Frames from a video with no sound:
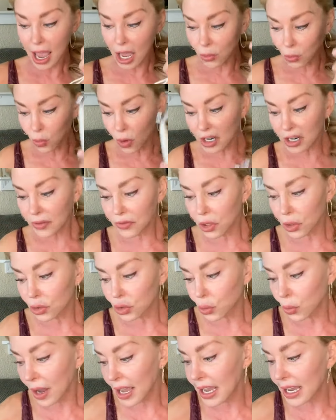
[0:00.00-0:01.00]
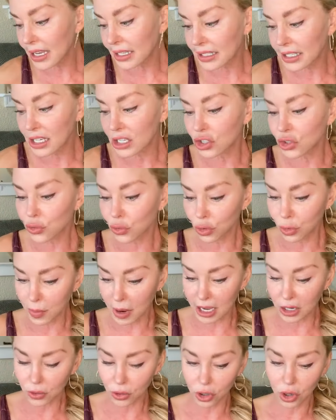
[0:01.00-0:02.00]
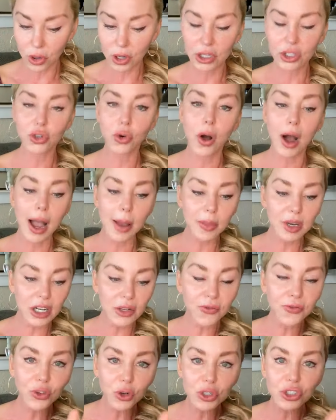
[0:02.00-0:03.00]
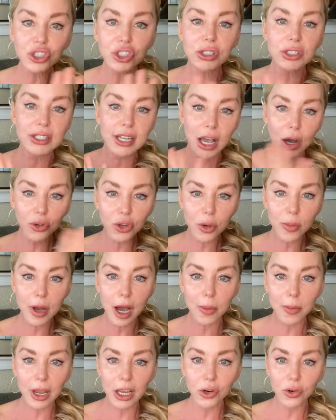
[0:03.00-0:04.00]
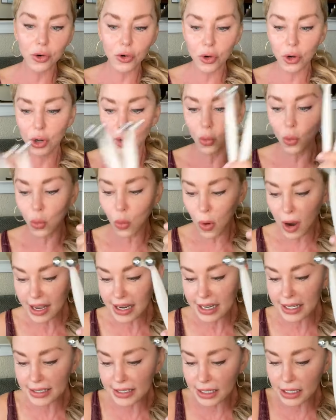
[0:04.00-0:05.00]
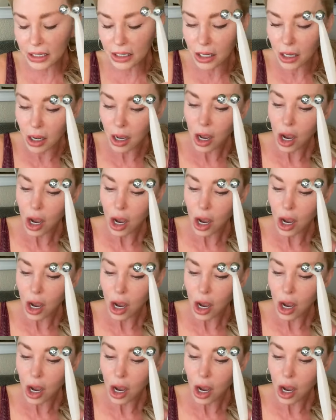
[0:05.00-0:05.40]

And one of those ways is through microcurrent. So I'm going to first just tell you about microcurrent. What is it?